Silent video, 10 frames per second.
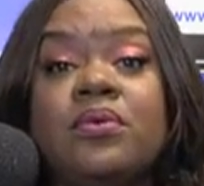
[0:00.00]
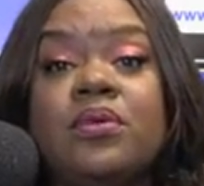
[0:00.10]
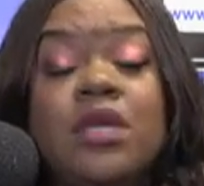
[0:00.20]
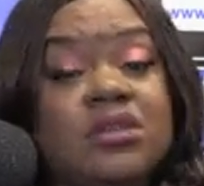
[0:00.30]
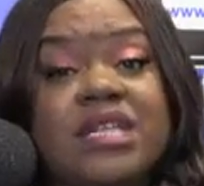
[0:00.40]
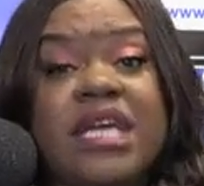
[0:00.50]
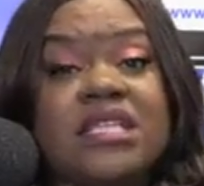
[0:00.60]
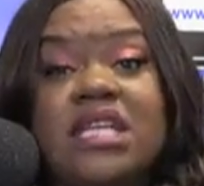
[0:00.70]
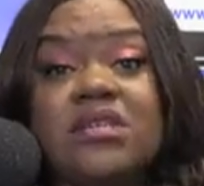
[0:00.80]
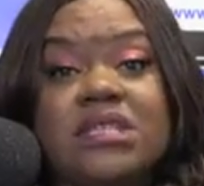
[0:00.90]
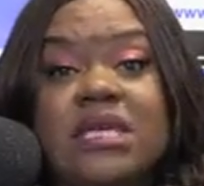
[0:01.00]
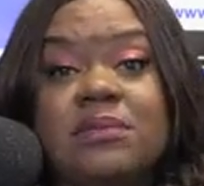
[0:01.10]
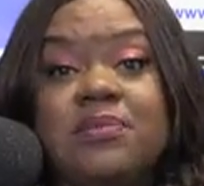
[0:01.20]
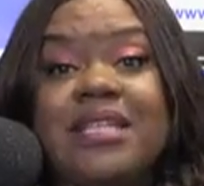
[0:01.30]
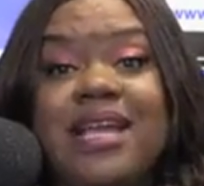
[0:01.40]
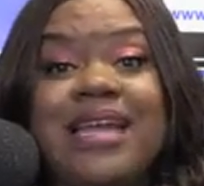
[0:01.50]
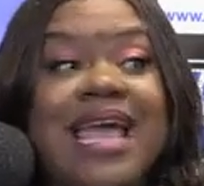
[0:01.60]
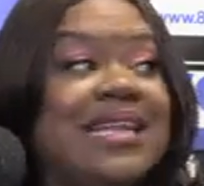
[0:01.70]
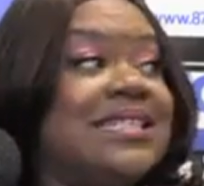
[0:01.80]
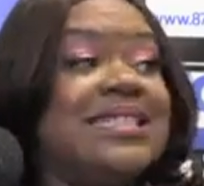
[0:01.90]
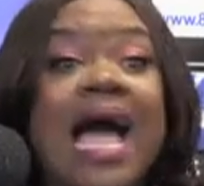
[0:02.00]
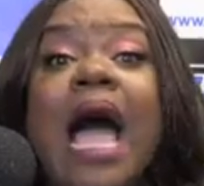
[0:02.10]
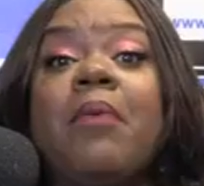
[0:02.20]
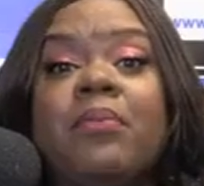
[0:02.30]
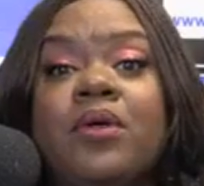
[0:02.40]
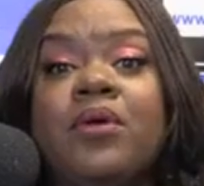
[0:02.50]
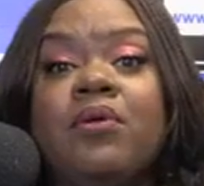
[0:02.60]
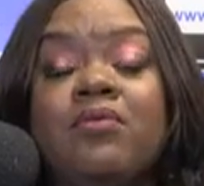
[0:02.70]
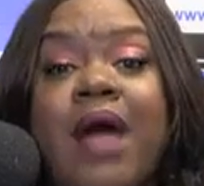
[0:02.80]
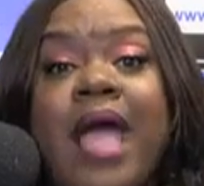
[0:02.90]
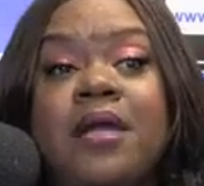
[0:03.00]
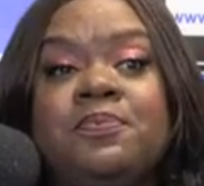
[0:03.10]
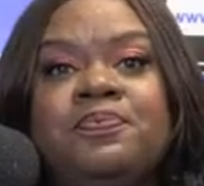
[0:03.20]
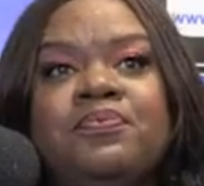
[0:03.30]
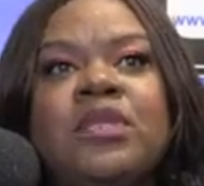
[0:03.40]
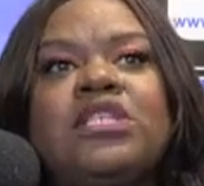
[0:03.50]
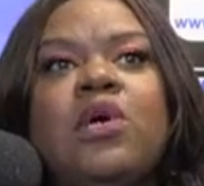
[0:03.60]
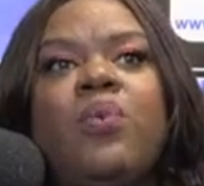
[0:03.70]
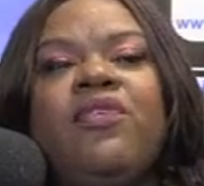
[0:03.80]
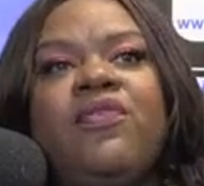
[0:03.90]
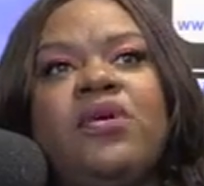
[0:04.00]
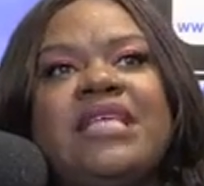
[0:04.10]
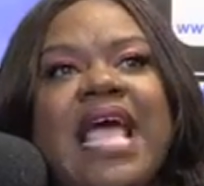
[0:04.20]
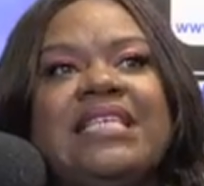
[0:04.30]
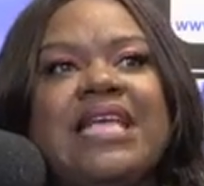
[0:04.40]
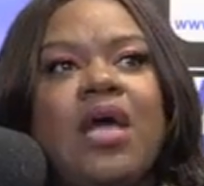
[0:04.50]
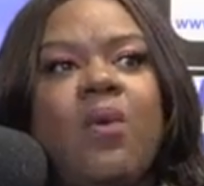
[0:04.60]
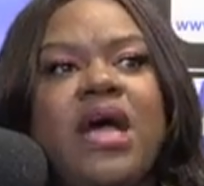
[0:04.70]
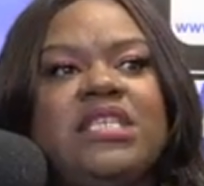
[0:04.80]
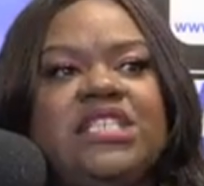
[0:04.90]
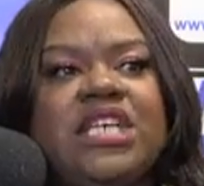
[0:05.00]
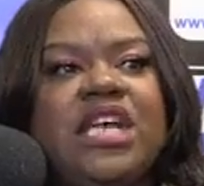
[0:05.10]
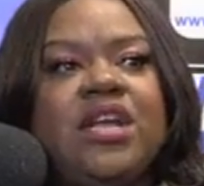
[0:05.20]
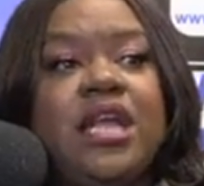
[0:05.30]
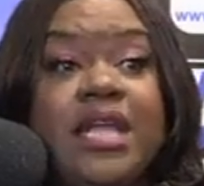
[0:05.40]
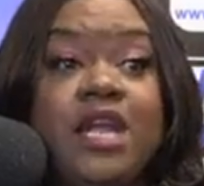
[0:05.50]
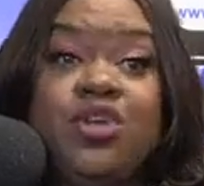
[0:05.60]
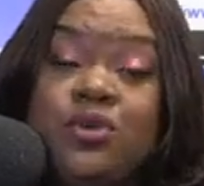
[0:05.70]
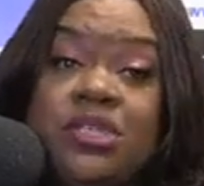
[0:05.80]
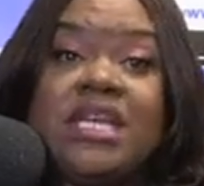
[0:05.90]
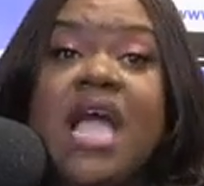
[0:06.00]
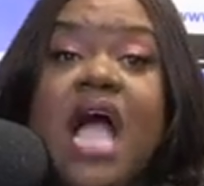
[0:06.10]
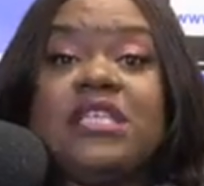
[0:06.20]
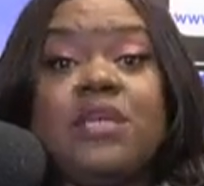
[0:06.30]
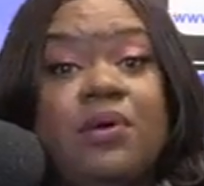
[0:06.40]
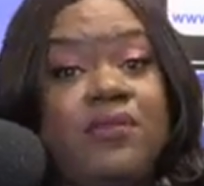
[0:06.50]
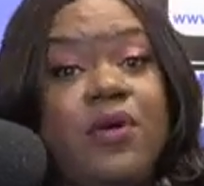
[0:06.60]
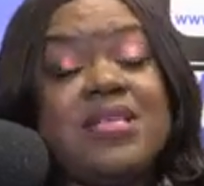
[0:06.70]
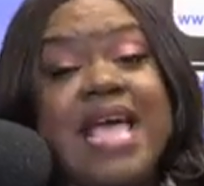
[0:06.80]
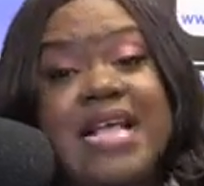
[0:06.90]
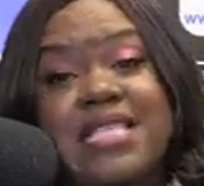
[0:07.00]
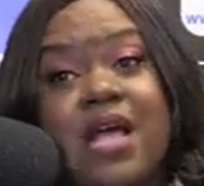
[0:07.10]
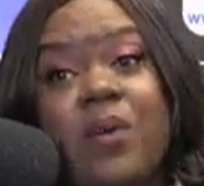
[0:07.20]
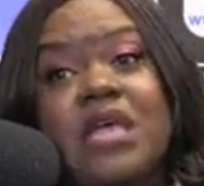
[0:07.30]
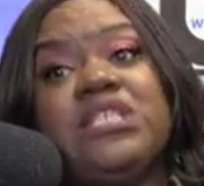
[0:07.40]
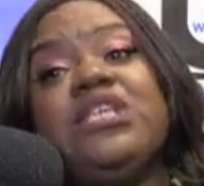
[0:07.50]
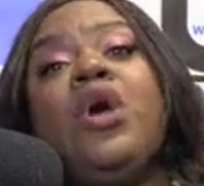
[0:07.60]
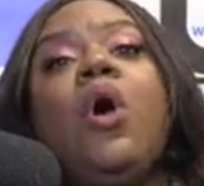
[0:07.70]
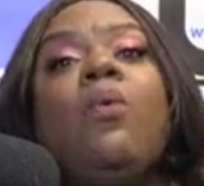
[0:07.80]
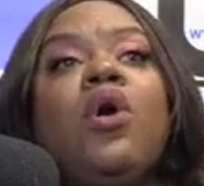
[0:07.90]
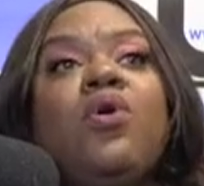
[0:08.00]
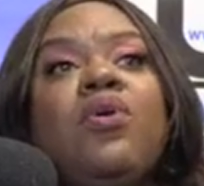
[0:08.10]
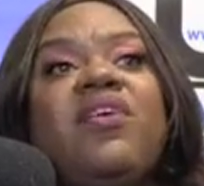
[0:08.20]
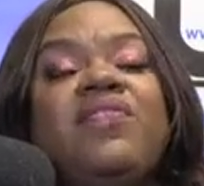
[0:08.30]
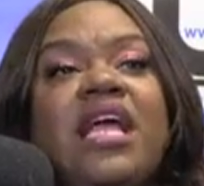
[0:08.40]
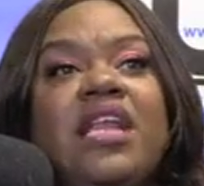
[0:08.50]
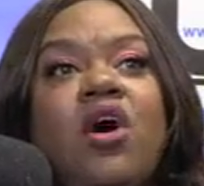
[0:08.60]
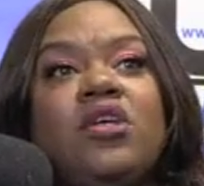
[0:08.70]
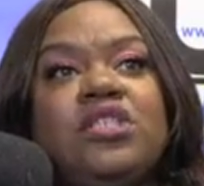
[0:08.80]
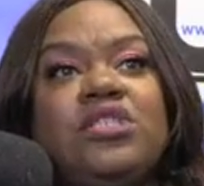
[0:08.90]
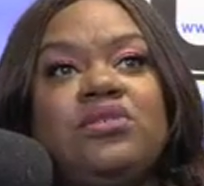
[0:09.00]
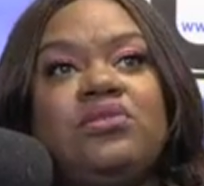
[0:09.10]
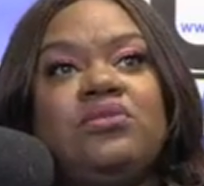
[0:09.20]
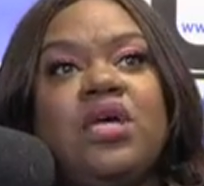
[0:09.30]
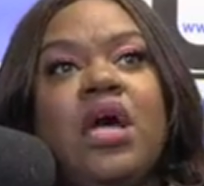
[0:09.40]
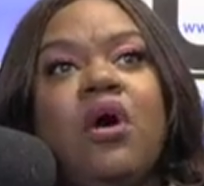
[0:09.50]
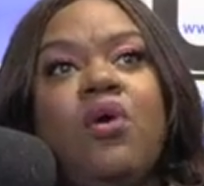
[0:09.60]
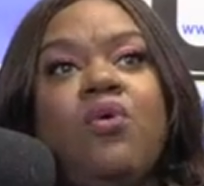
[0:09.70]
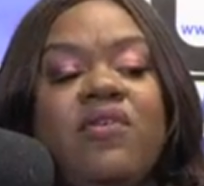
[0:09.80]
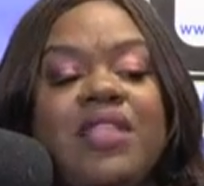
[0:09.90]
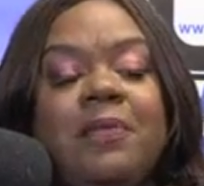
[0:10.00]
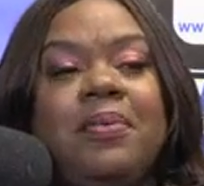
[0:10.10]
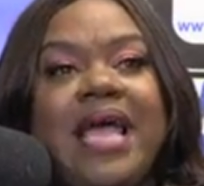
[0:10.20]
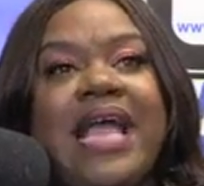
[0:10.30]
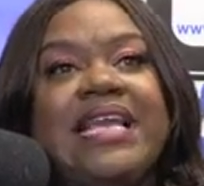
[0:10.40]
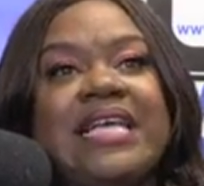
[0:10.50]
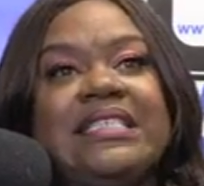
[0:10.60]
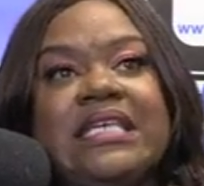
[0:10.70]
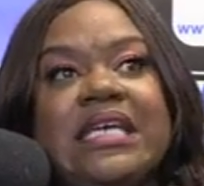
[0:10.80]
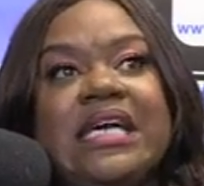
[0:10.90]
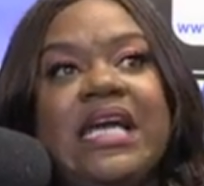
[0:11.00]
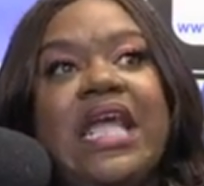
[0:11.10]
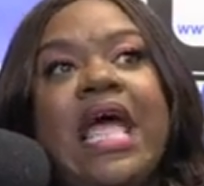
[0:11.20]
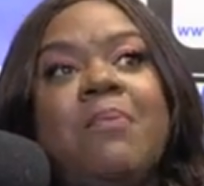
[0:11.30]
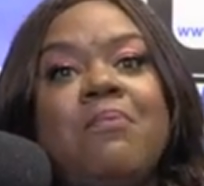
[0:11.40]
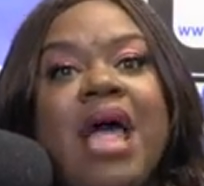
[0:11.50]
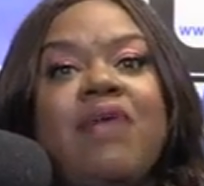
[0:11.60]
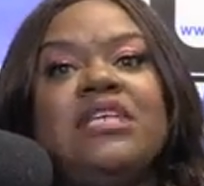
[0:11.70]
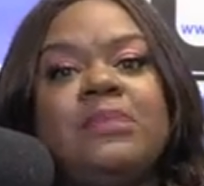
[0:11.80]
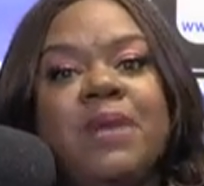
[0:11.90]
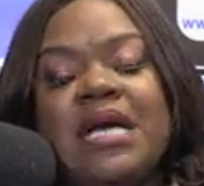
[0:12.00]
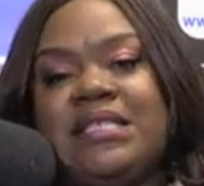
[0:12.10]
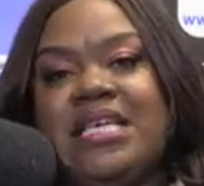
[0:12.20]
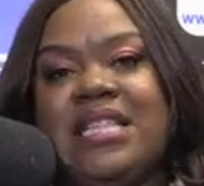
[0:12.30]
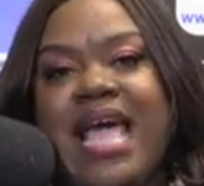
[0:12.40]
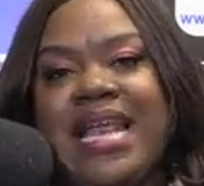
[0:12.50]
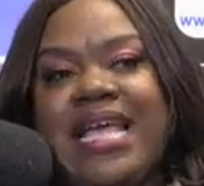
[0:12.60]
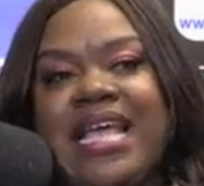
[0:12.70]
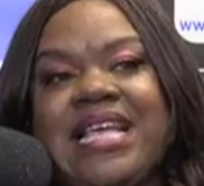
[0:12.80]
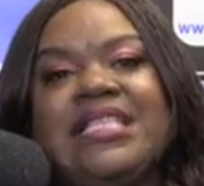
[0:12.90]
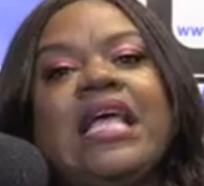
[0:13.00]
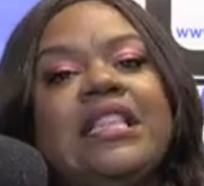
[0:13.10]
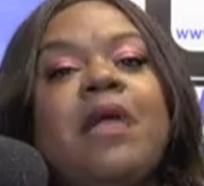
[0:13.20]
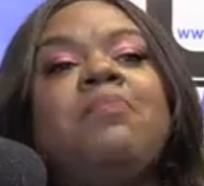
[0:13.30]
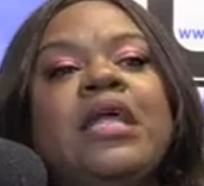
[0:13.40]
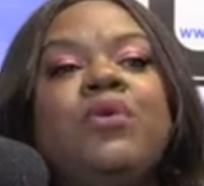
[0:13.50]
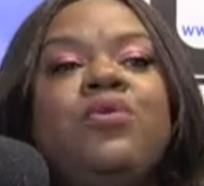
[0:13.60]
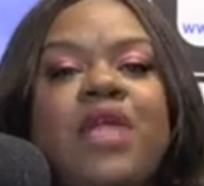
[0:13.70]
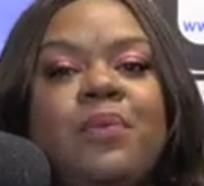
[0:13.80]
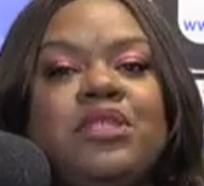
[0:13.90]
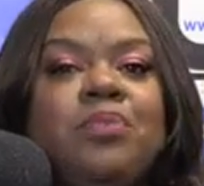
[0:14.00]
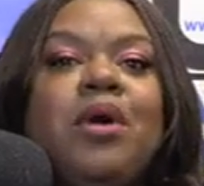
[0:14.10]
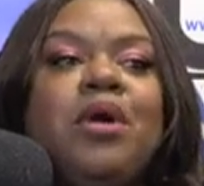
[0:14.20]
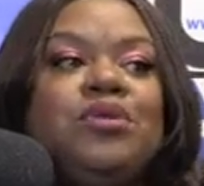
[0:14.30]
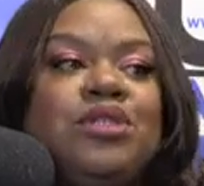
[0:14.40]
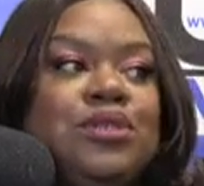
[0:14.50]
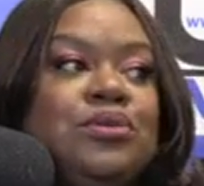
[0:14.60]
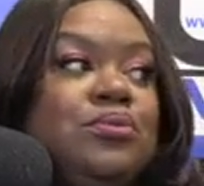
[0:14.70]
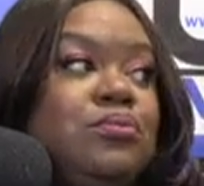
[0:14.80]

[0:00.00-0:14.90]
No shade to those teams, but they're not in the top, right? So when folks ask that question, and they usually are, so when folks ask that question, well, who have they lost to or who have they played that's good? My response to that is they beat who they were supposed to.